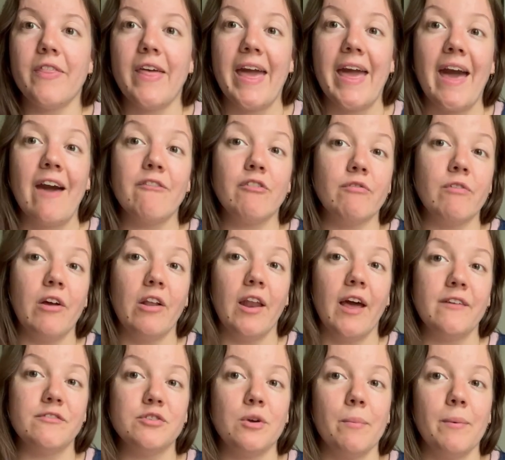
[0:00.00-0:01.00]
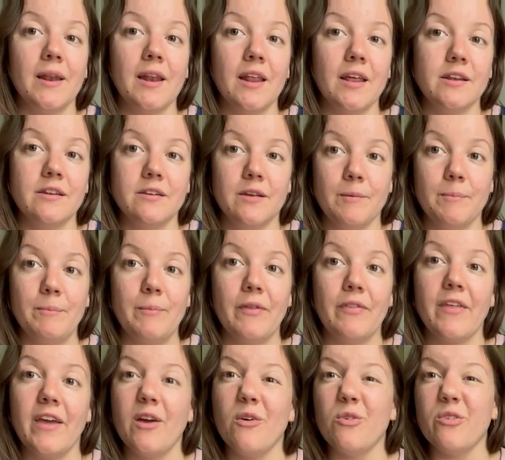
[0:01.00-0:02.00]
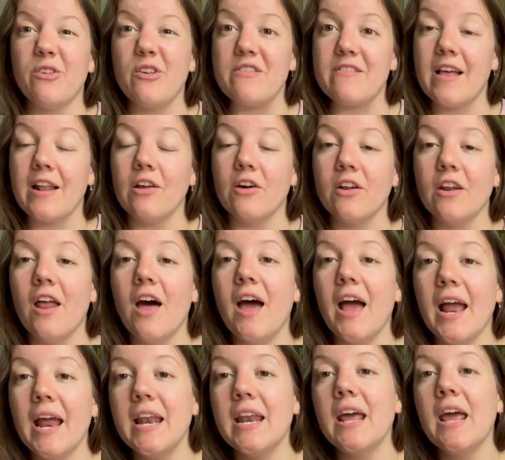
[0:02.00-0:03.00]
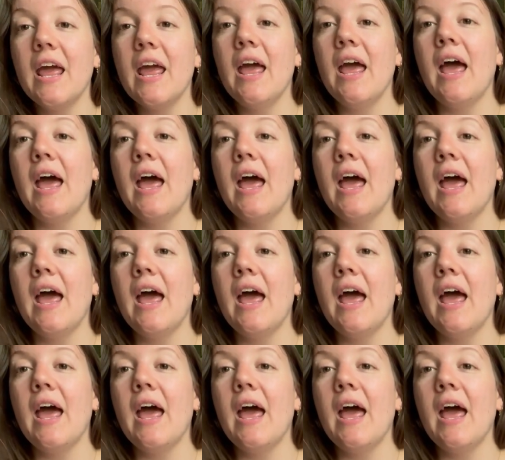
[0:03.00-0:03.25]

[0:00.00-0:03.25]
They have a real life shop in London, but they also sell online.